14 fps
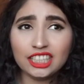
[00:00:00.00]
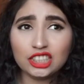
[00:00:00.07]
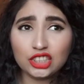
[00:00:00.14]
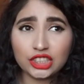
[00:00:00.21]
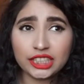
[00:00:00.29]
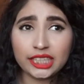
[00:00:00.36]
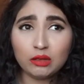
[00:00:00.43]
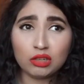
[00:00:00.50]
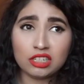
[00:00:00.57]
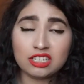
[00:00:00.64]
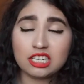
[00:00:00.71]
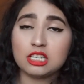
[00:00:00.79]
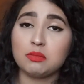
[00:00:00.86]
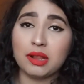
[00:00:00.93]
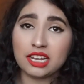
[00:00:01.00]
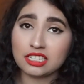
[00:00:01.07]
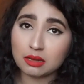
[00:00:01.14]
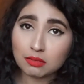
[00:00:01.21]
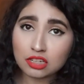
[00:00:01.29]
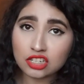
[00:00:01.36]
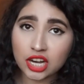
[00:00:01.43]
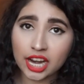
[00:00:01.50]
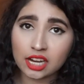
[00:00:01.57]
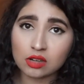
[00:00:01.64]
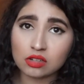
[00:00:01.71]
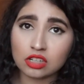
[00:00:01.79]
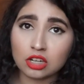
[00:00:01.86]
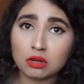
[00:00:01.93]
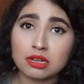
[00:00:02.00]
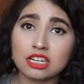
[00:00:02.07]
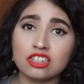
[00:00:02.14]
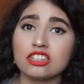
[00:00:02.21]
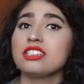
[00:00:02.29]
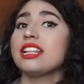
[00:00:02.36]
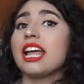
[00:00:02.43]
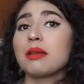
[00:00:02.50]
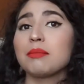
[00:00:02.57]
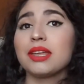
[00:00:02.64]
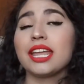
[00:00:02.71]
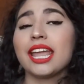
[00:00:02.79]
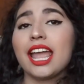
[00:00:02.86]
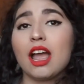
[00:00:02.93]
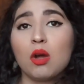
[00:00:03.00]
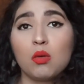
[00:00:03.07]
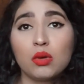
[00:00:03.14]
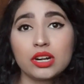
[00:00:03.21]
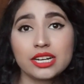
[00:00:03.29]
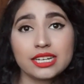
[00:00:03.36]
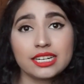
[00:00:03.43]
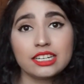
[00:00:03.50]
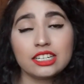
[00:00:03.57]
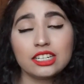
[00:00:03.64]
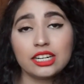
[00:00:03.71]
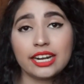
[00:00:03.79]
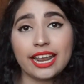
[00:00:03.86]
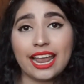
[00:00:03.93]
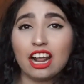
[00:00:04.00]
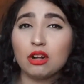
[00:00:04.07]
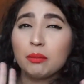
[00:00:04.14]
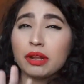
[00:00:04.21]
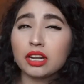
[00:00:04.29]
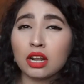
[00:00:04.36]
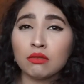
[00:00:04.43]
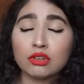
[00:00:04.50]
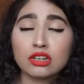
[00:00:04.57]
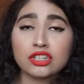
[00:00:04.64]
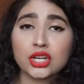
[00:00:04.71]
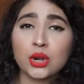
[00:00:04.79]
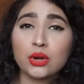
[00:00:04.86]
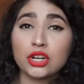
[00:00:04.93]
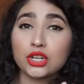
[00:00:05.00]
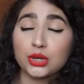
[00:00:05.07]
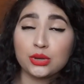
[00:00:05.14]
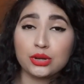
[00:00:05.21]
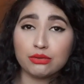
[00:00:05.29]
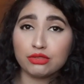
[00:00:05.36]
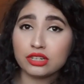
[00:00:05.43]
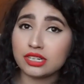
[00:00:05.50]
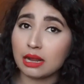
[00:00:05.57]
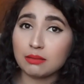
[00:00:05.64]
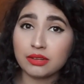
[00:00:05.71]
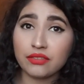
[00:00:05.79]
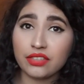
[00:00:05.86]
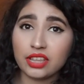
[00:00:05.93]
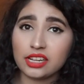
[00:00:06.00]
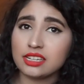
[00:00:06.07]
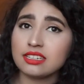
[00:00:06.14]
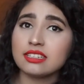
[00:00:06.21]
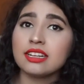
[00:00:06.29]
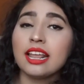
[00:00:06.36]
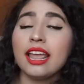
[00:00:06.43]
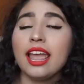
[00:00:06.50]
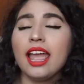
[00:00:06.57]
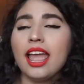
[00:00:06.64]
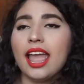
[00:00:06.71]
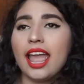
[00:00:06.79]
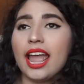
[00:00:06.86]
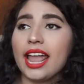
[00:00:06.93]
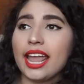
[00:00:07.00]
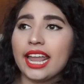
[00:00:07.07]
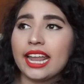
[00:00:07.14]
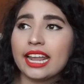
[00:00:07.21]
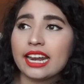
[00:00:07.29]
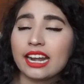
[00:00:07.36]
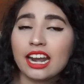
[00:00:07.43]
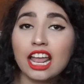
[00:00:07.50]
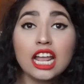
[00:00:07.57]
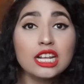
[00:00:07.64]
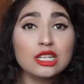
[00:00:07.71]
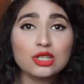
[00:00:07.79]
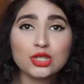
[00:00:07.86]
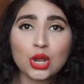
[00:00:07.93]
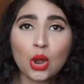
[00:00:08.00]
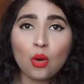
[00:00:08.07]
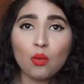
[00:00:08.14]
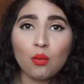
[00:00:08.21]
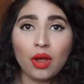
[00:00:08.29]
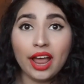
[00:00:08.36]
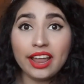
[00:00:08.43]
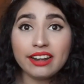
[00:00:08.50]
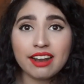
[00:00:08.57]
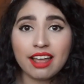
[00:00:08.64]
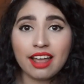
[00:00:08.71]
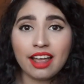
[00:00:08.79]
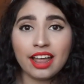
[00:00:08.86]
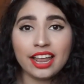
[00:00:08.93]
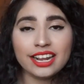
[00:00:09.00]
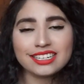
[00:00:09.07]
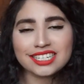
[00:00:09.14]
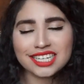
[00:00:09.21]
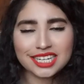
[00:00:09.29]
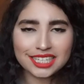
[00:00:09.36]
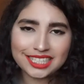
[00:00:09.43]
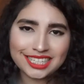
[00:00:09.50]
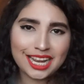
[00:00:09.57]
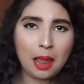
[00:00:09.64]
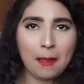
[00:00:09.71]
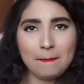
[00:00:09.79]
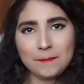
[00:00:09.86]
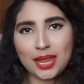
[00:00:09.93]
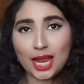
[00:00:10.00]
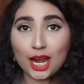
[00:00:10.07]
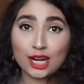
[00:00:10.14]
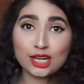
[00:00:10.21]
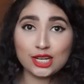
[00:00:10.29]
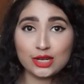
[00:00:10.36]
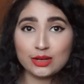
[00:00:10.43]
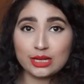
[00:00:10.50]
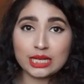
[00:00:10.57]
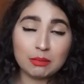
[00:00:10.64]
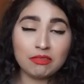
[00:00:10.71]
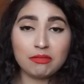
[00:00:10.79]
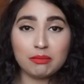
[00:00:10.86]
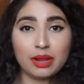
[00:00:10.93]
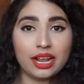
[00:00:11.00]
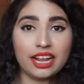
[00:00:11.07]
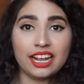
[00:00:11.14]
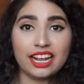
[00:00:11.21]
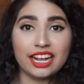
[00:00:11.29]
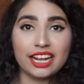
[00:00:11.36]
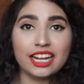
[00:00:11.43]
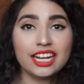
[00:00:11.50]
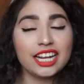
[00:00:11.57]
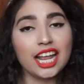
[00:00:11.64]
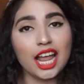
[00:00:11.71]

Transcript: she wants to spice up her channel a little bit, just like me, how I want to get out of my comfort zone and do different types of things. And so why not make her do some of my